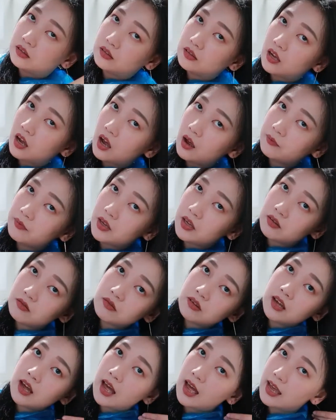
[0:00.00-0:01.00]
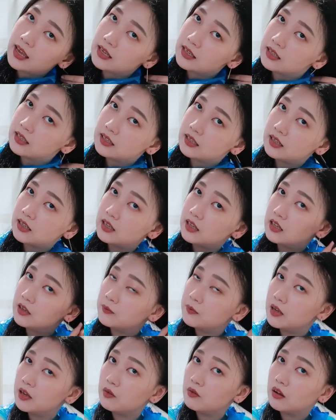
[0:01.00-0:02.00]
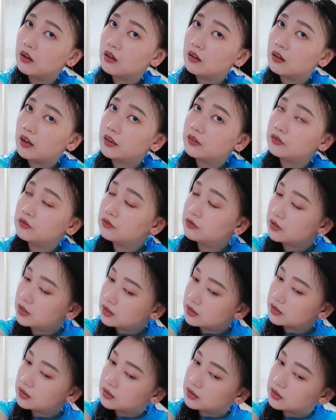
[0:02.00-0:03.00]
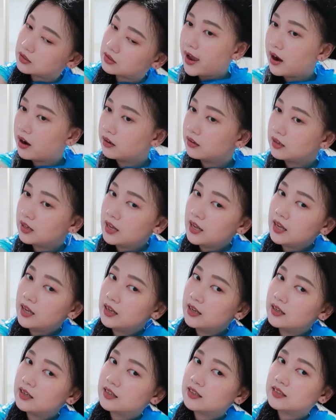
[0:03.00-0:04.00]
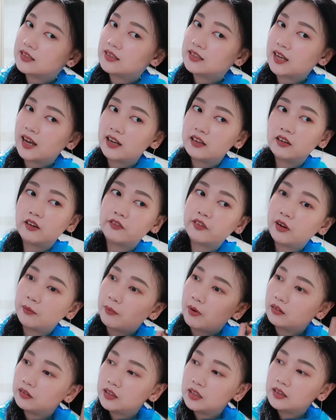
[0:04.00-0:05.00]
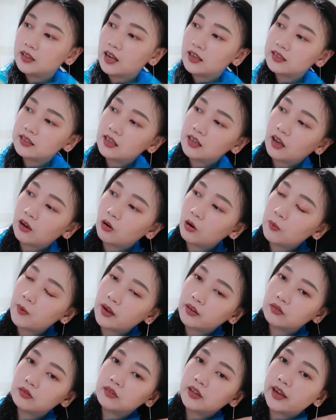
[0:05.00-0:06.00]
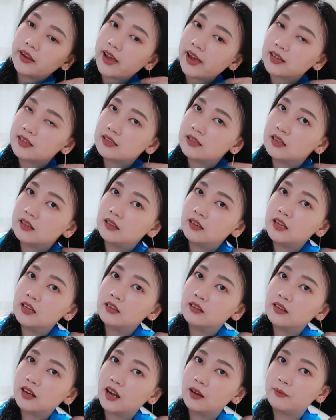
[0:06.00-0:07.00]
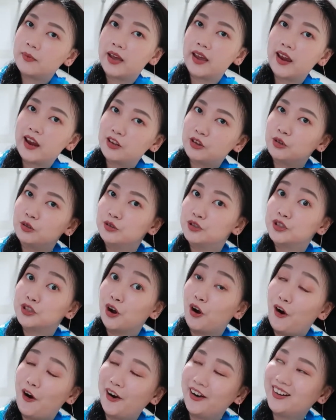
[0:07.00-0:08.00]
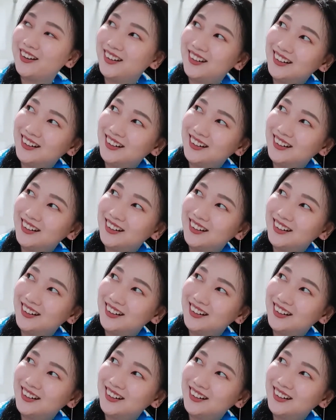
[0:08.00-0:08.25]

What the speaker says: so I'll update you guys a little bit while I do this hair thing. It's kind of a multitasking. I hope I don't like accidentally cut my hair too short.